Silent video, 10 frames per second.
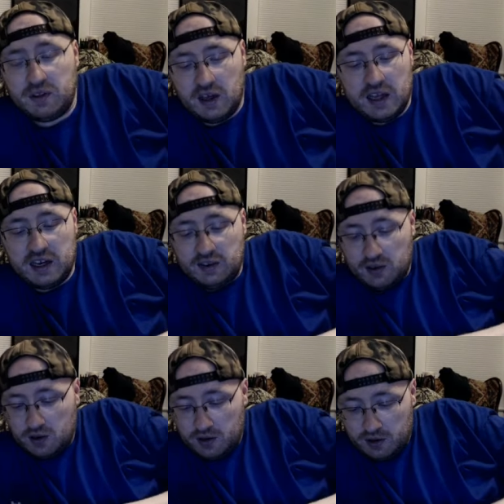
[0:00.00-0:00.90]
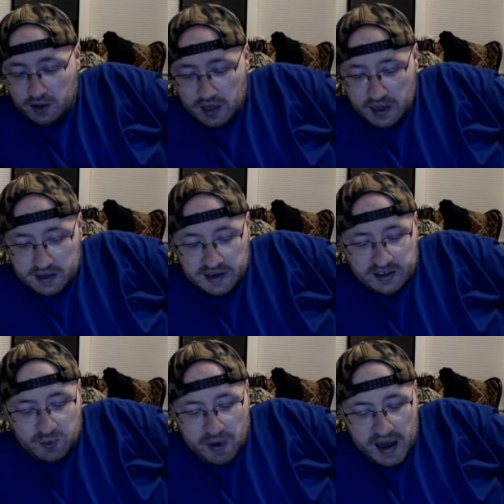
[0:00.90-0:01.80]
and it's a nice
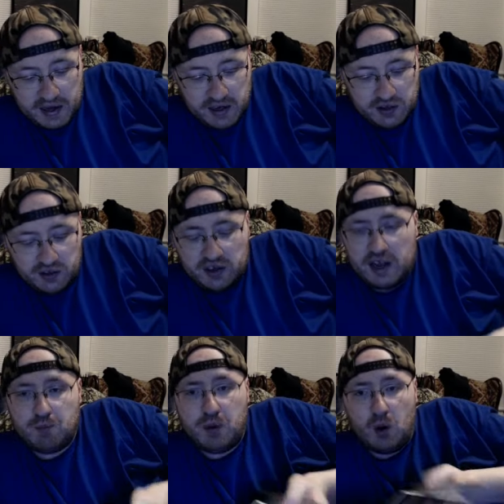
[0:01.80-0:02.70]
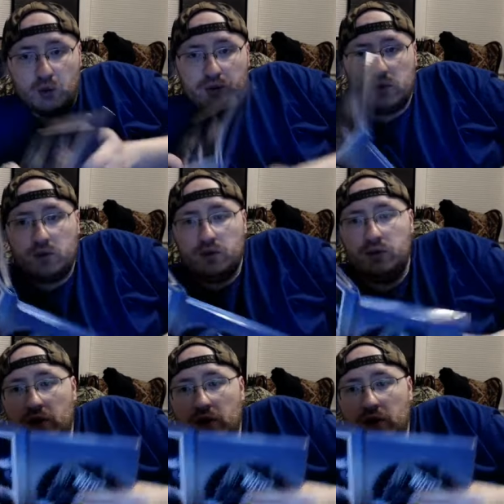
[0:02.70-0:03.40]
package. It's got posters.